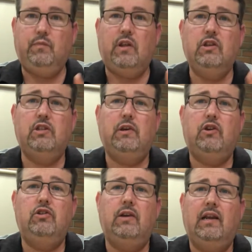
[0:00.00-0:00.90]
Just
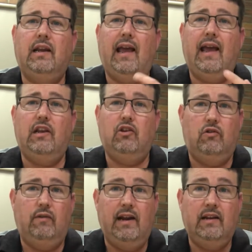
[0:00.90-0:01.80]
because you're getting an ad at
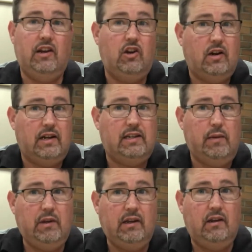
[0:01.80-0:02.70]
your end and you're not
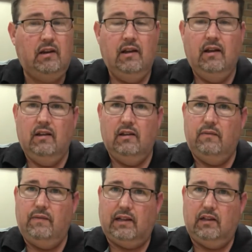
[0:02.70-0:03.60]
accepting it, the
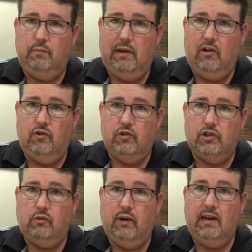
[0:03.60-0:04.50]
fact that it appeared on your
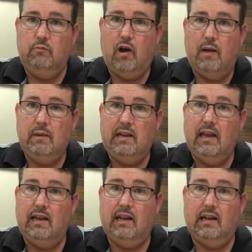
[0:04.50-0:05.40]
screen might mean
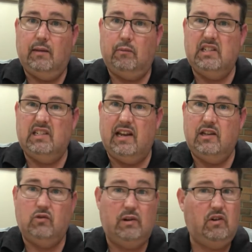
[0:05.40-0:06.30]
they get a couple of
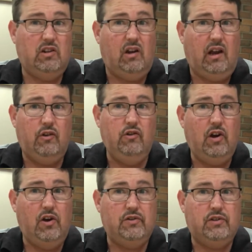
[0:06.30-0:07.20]
cents or even a dollar, who
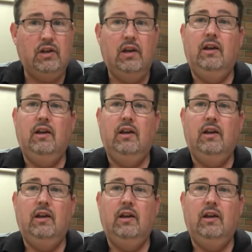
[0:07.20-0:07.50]
knows?